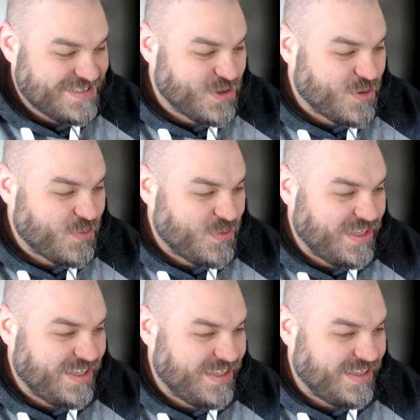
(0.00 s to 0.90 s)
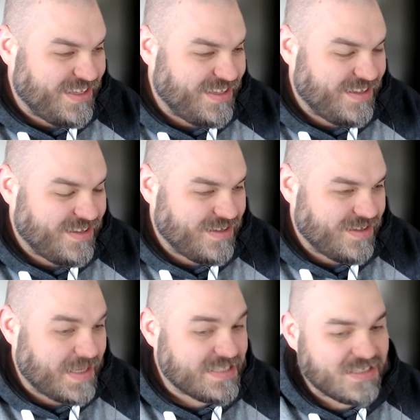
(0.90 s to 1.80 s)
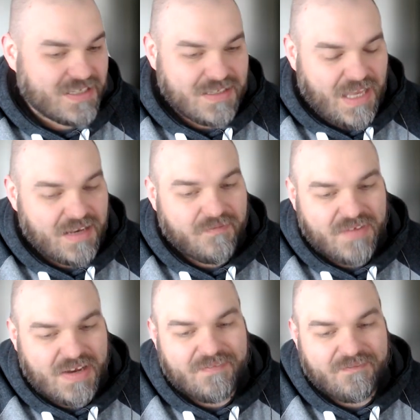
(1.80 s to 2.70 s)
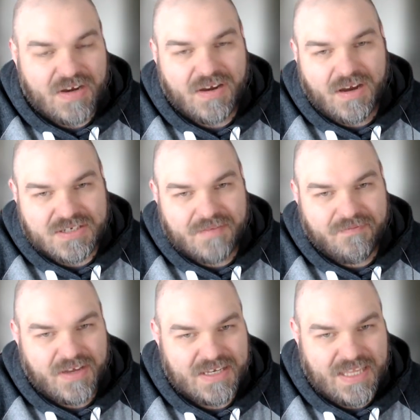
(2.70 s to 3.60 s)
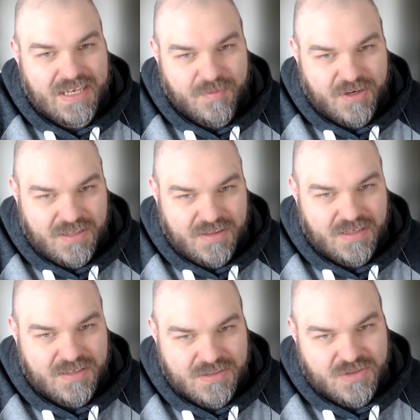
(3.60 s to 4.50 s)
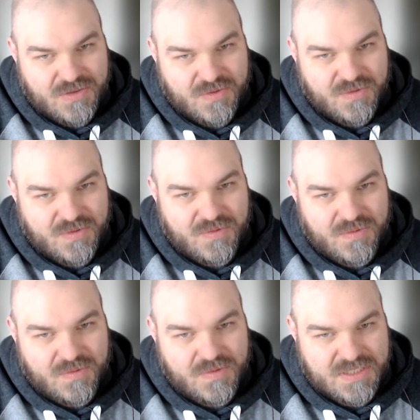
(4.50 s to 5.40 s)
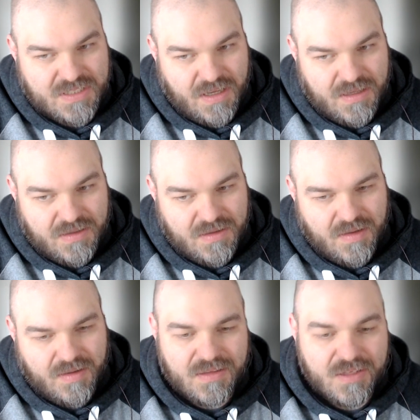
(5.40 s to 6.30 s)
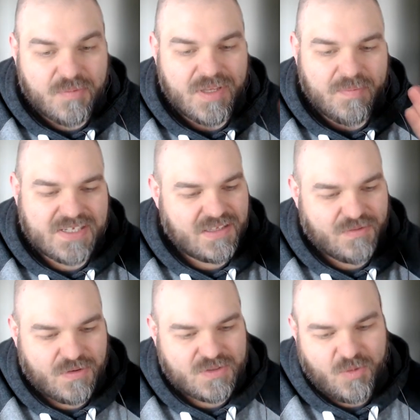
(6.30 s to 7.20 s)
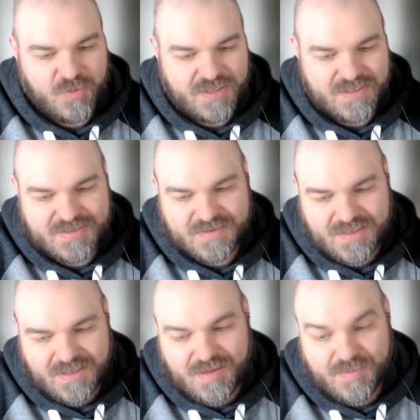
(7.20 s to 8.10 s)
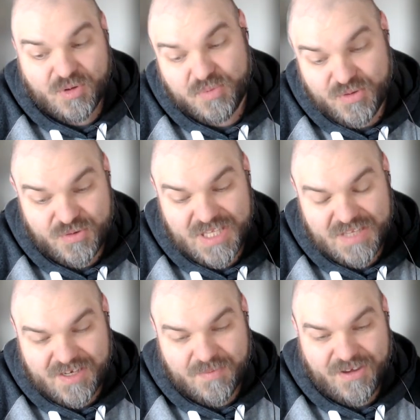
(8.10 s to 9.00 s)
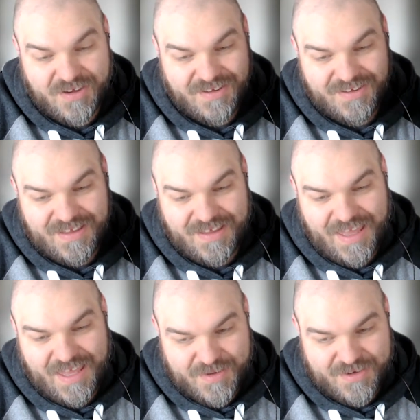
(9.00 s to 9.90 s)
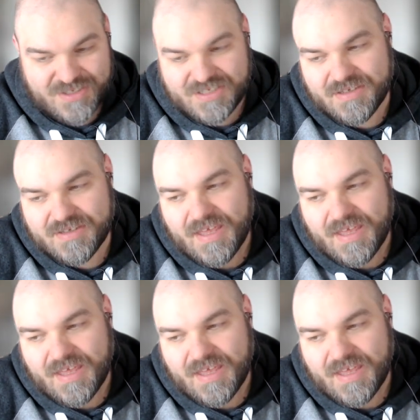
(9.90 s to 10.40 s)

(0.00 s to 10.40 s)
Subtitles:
So we basically had a very, very hard time finding anybody that could do the style, a little bit because I think rotoscoping is poo-pooed even among animators still,